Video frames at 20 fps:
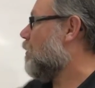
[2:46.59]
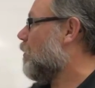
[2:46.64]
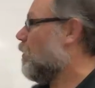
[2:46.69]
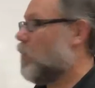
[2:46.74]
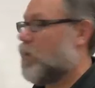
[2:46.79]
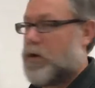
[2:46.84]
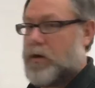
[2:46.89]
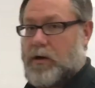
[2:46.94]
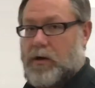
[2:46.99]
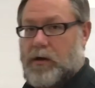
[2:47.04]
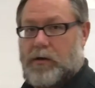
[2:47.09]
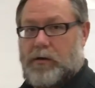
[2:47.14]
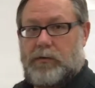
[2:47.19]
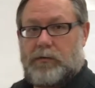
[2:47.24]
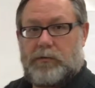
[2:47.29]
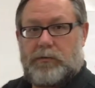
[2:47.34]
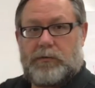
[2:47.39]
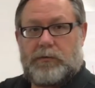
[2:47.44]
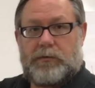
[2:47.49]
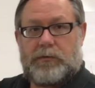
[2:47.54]

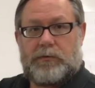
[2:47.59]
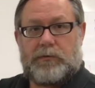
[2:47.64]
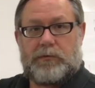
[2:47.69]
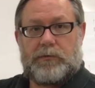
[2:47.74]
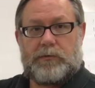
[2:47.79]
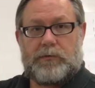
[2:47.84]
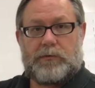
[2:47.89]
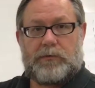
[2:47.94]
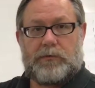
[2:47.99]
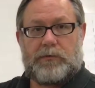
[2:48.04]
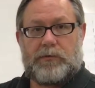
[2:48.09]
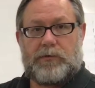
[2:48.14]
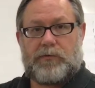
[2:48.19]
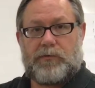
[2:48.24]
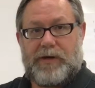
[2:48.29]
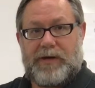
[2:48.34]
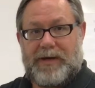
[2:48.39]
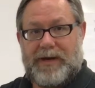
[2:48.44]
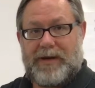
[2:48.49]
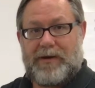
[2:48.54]
our
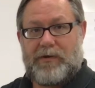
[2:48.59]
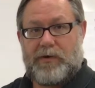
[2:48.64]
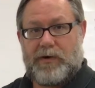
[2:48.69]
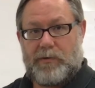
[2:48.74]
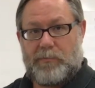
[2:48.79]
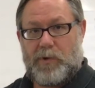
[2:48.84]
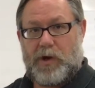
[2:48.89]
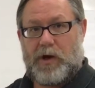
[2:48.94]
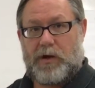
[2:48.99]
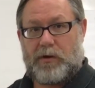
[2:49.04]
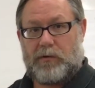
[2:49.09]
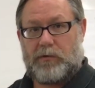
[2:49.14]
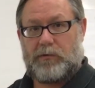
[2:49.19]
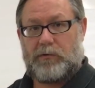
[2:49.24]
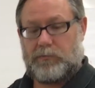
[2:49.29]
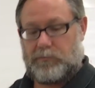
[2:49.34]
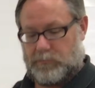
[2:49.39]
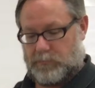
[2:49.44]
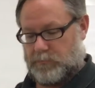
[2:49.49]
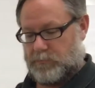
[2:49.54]
grid area model,
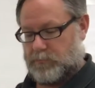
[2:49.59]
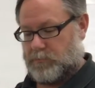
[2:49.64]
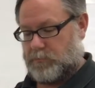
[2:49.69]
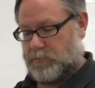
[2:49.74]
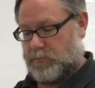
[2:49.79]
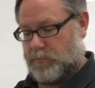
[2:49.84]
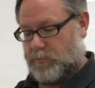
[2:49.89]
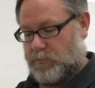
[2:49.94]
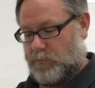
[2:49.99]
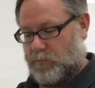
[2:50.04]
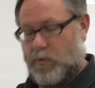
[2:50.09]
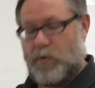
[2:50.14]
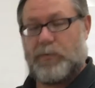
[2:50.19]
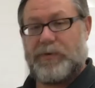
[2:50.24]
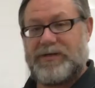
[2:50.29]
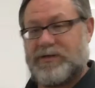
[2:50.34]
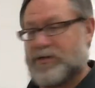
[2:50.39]
what we